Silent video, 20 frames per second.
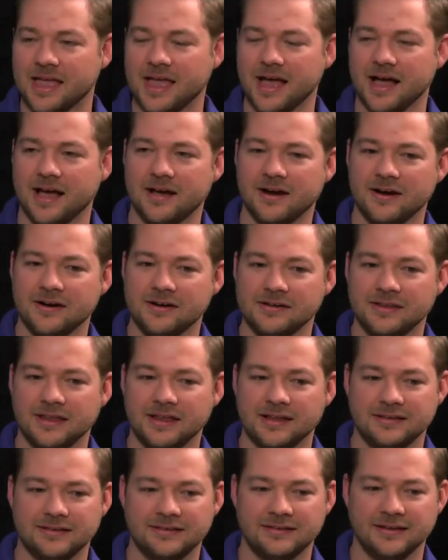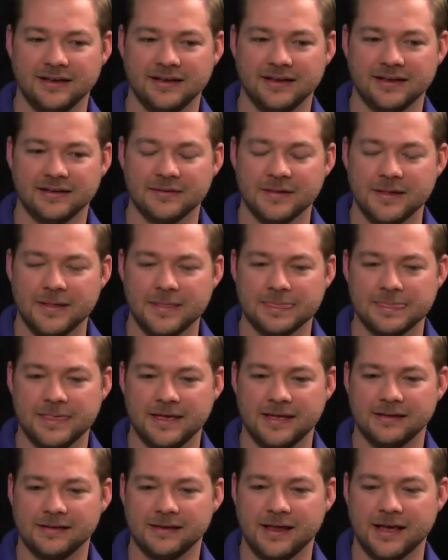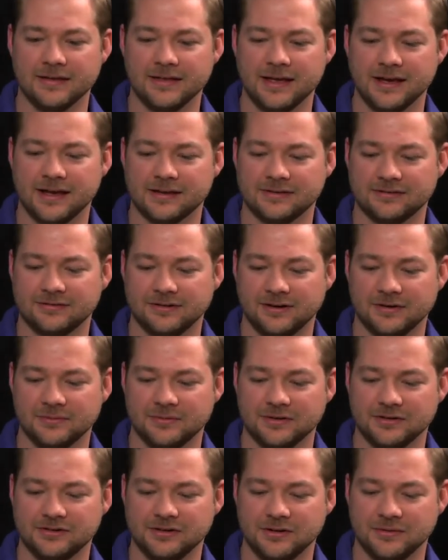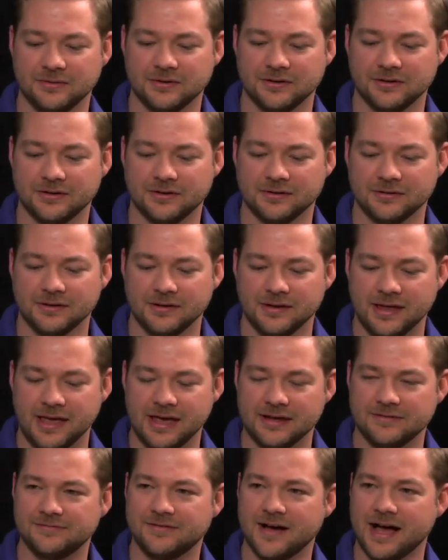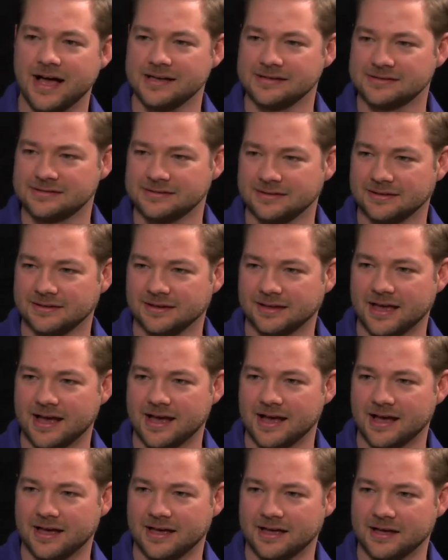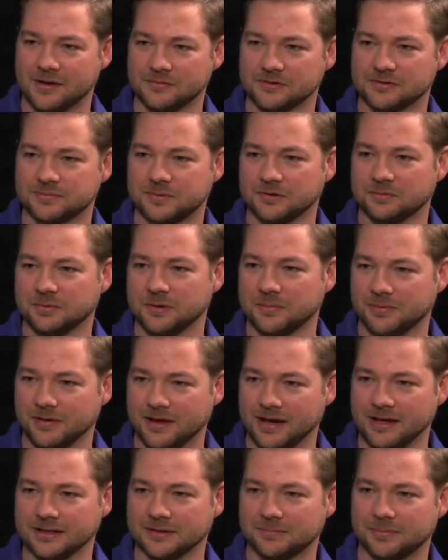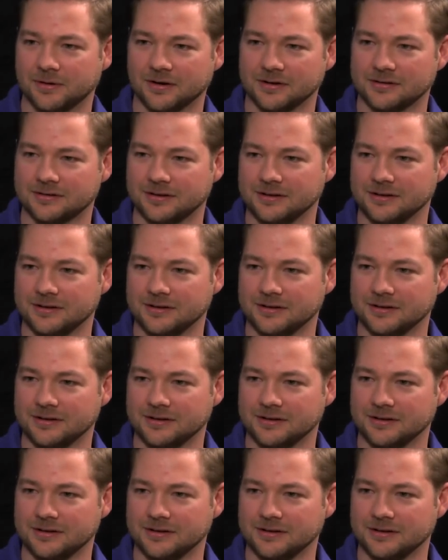Yeah, I heard that that how that got started was you were advising the guy who was supposed to be playing the part,